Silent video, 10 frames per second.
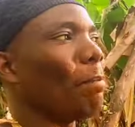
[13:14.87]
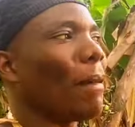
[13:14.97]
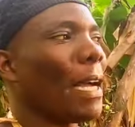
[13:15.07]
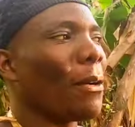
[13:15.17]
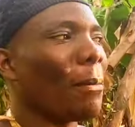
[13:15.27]

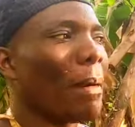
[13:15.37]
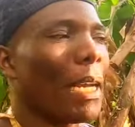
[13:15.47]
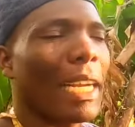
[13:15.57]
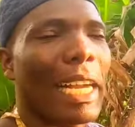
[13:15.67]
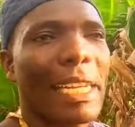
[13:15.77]
my
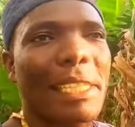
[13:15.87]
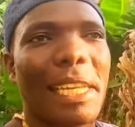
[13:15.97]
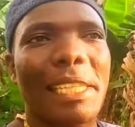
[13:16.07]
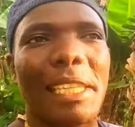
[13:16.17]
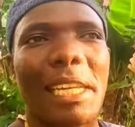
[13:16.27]
my
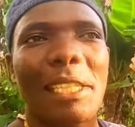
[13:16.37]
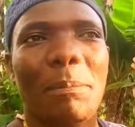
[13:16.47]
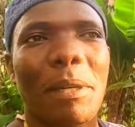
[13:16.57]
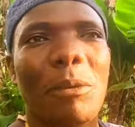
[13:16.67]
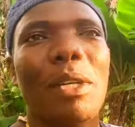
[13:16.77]
caster is
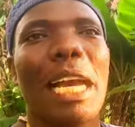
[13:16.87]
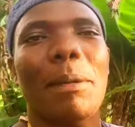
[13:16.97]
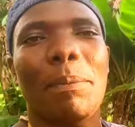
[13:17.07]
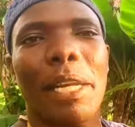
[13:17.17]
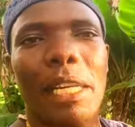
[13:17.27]
is we
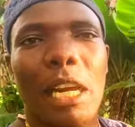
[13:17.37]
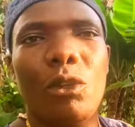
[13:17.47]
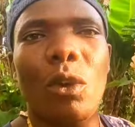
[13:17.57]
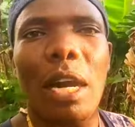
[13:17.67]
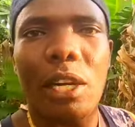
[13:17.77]
are pregnant.
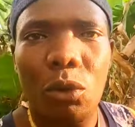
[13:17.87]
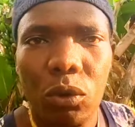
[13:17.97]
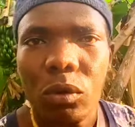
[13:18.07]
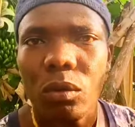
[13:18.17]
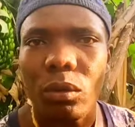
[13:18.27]
You and
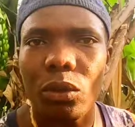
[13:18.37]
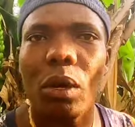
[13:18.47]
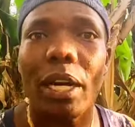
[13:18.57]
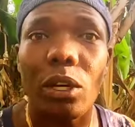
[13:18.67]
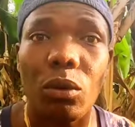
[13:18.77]
who?
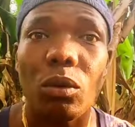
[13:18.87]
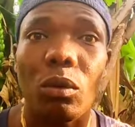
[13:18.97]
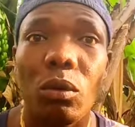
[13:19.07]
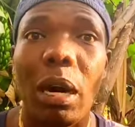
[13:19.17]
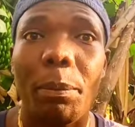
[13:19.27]
You and
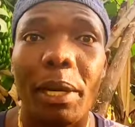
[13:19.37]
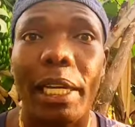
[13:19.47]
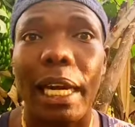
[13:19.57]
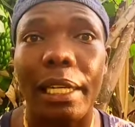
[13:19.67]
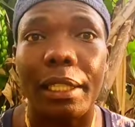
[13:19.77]
who? Who are
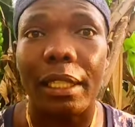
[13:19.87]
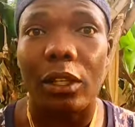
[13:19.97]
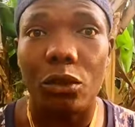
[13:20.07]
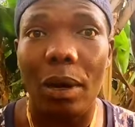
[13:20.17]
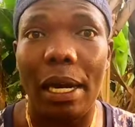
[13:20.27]
pregnant
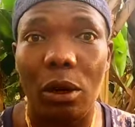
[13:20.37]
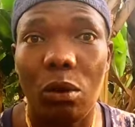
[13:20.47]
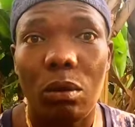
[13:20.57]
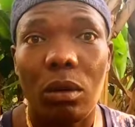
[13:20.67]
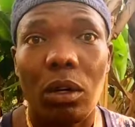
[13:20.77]
here? You and
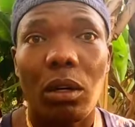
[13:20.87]
who?